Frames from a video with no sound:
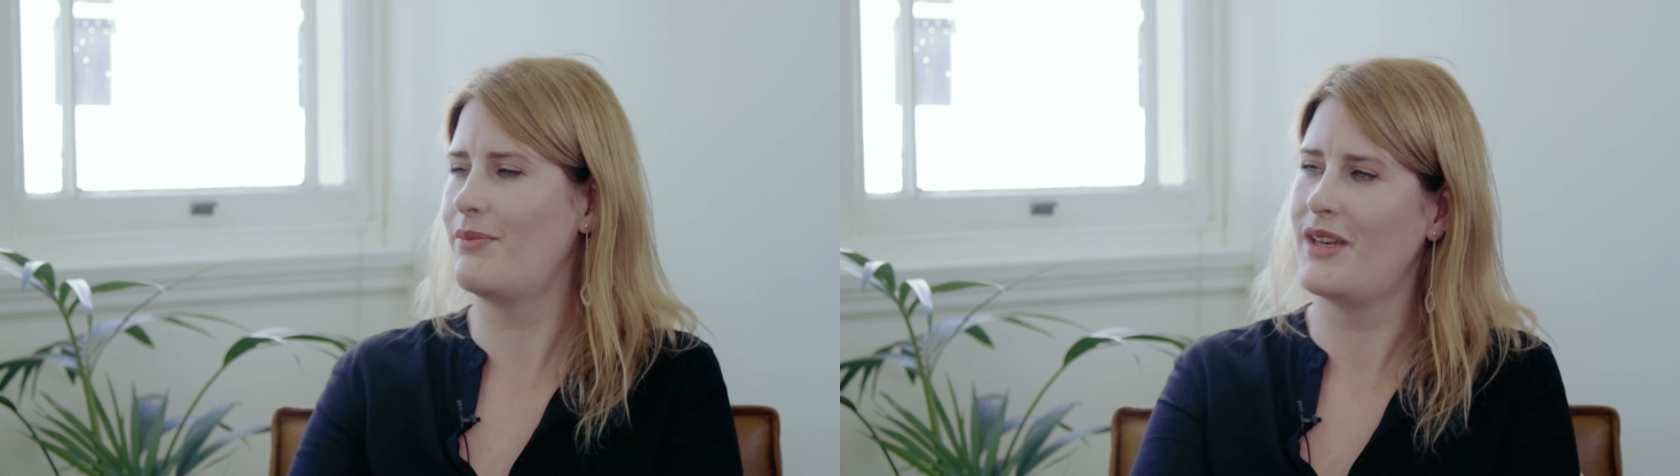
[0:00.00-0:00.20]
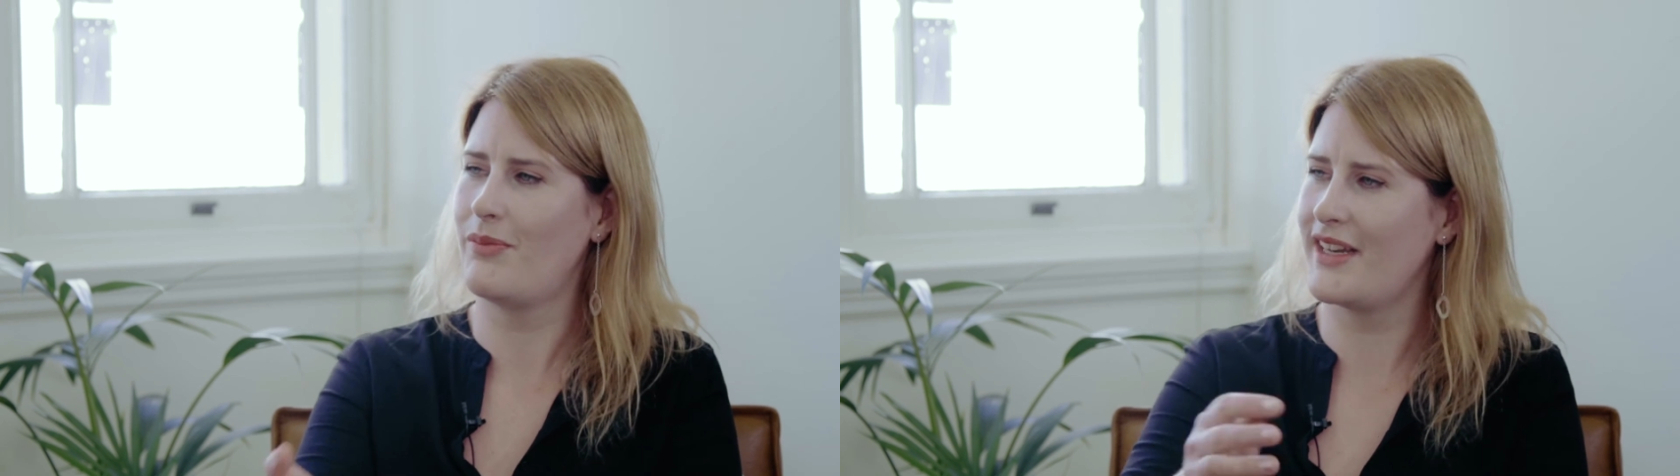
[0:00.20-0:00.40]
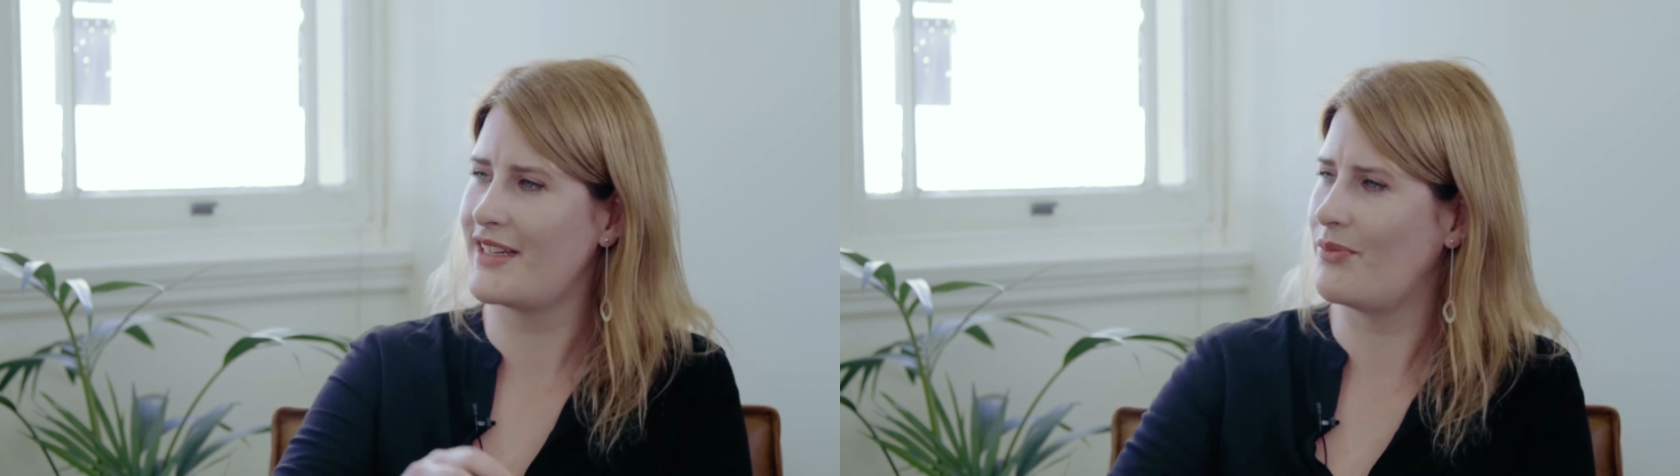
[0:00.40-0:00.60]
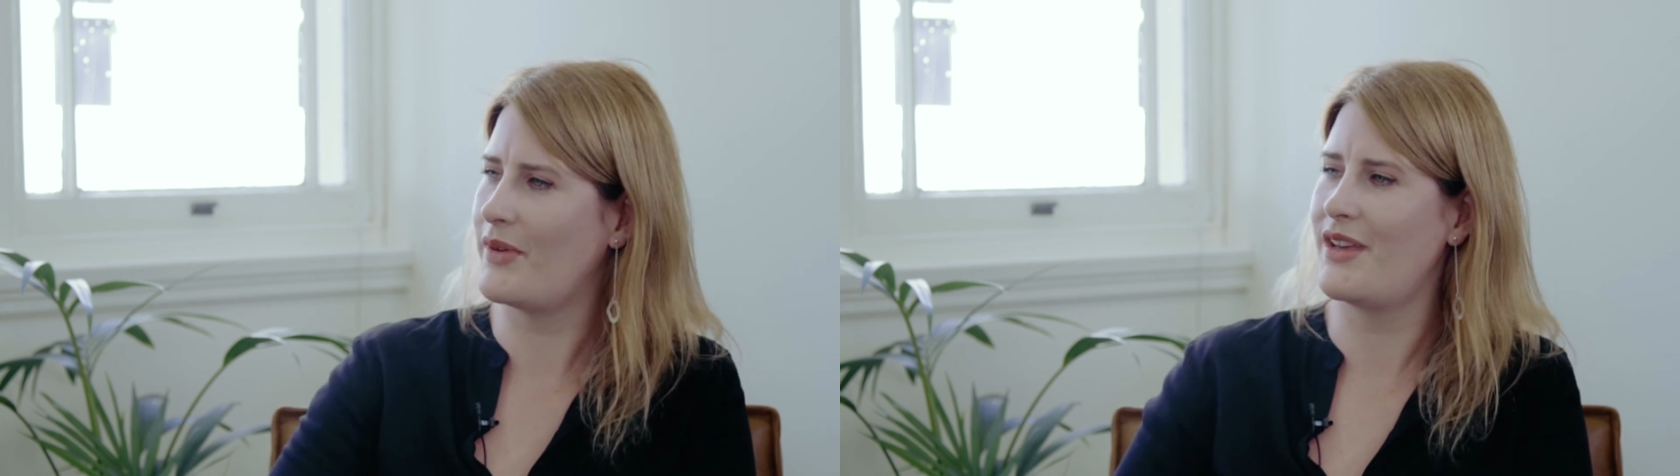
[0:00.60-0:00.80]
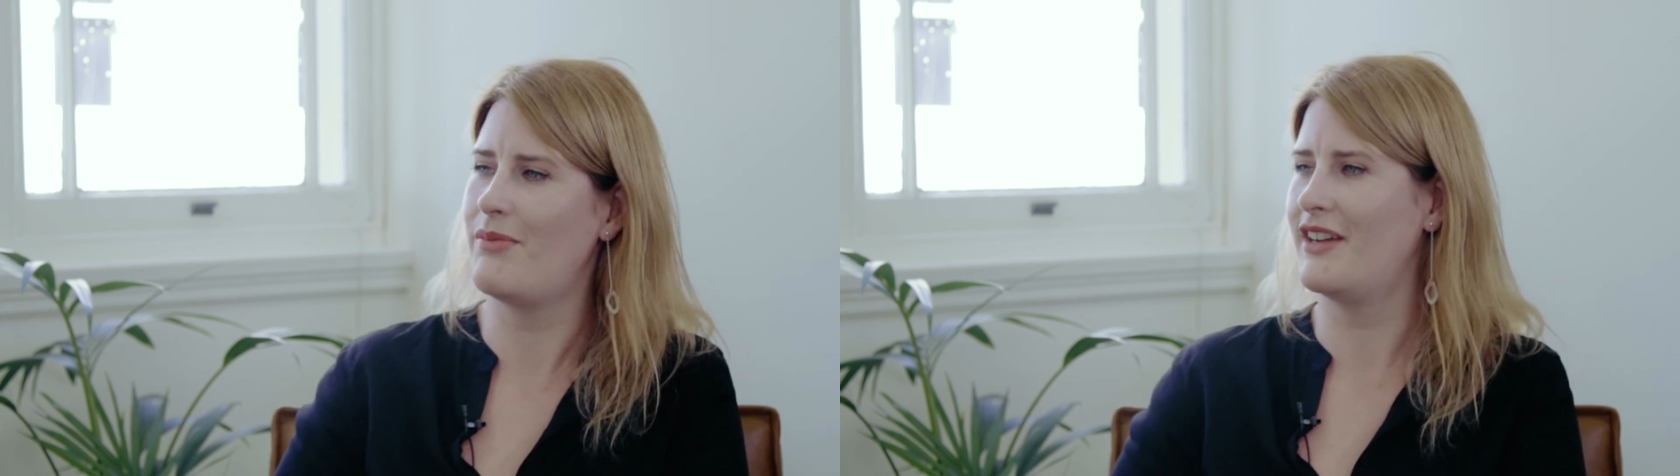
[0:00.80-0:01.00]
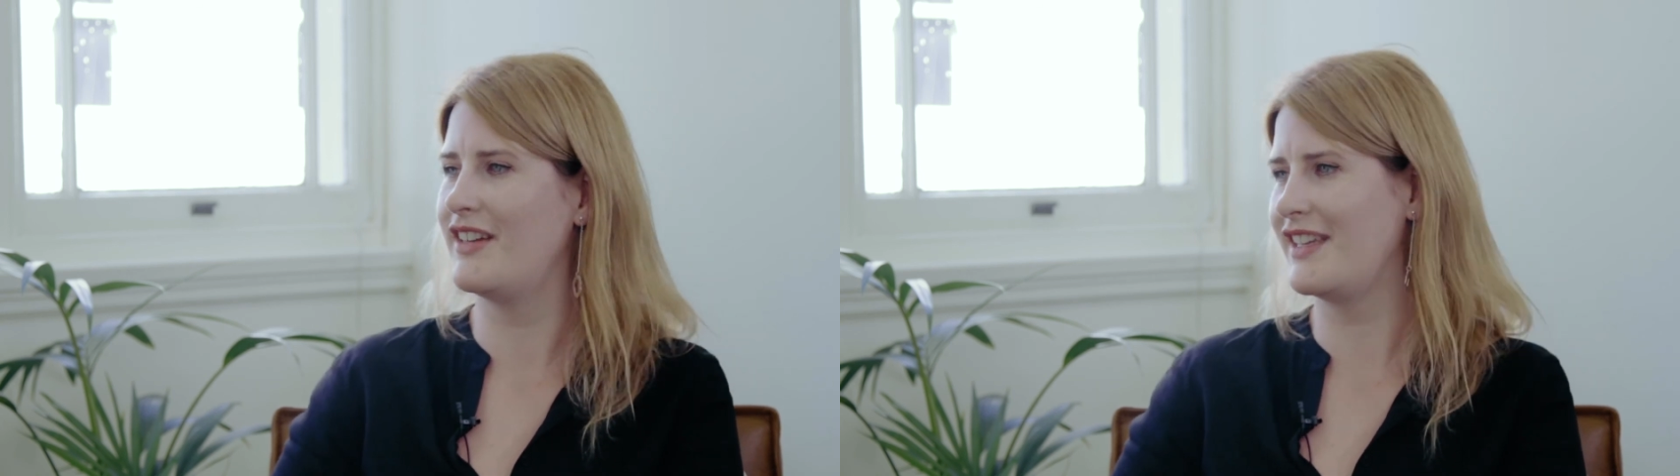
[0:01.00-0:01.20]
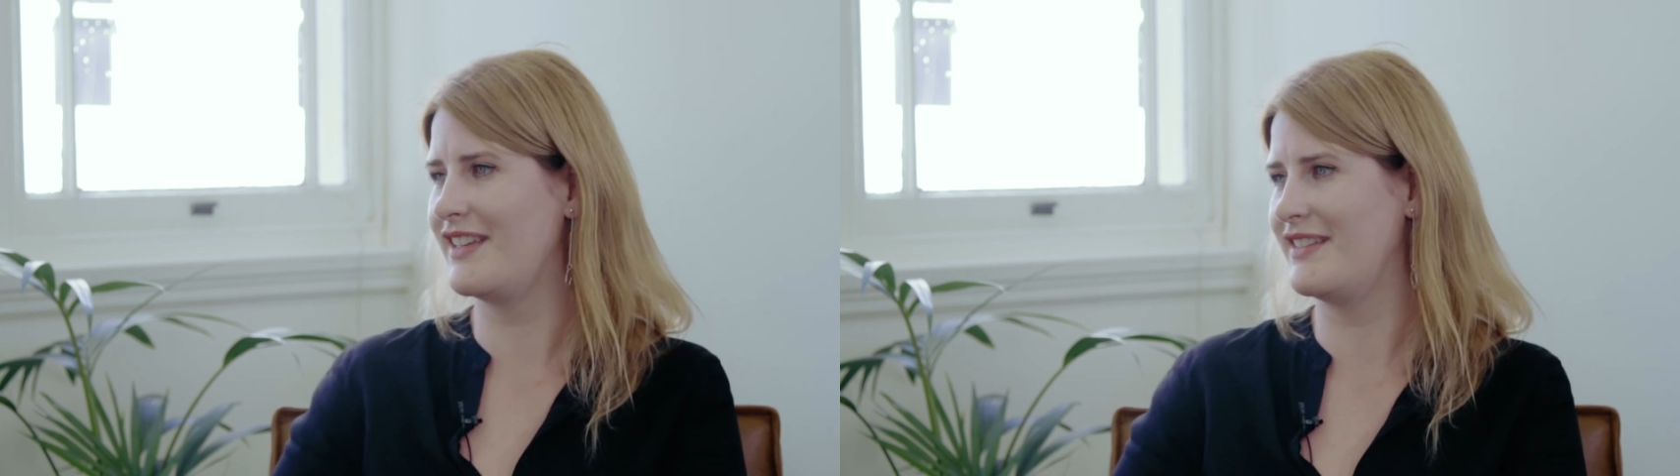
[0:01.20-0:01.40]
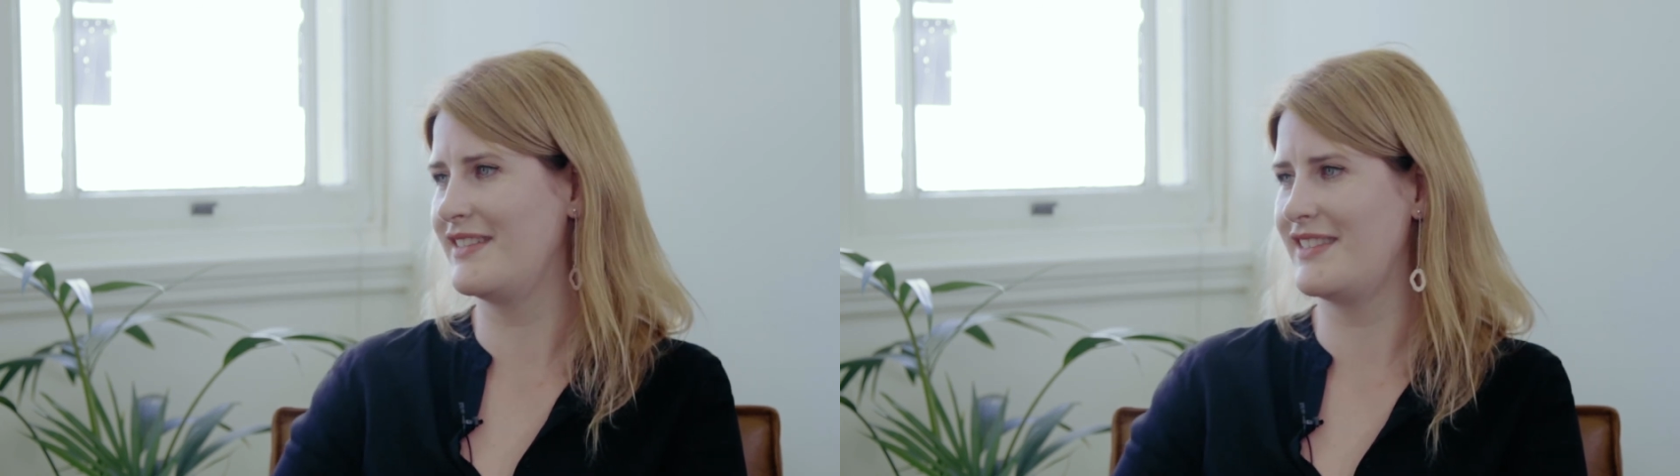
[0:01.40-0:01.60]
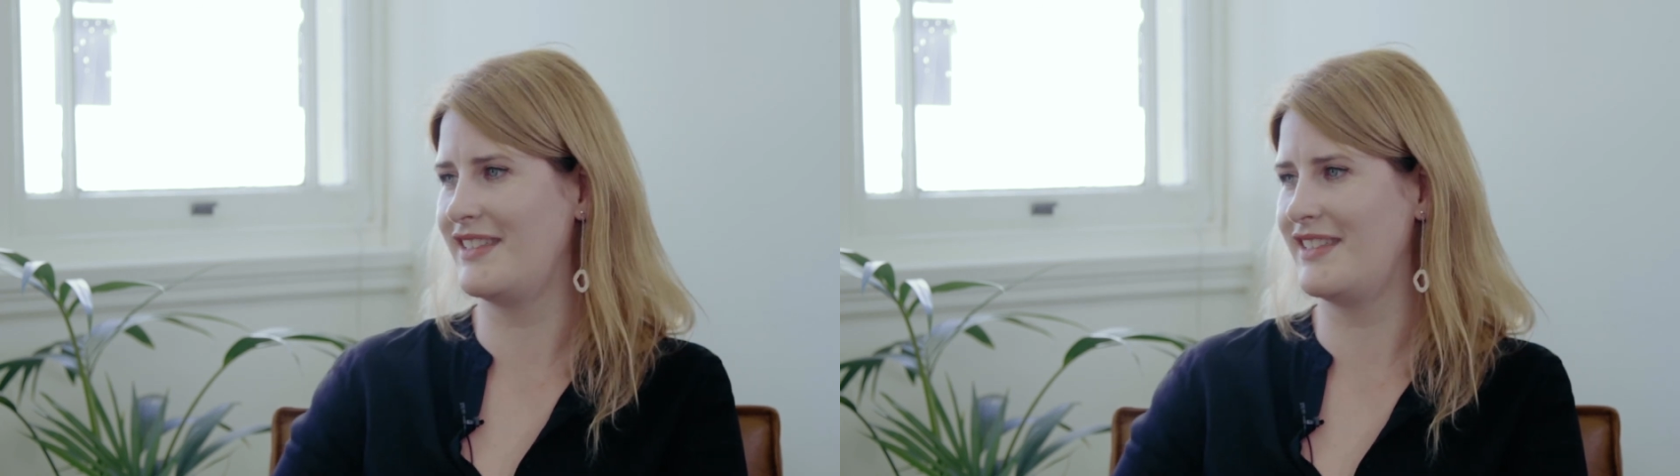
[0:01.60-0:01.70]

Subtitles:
been picked up by Americans.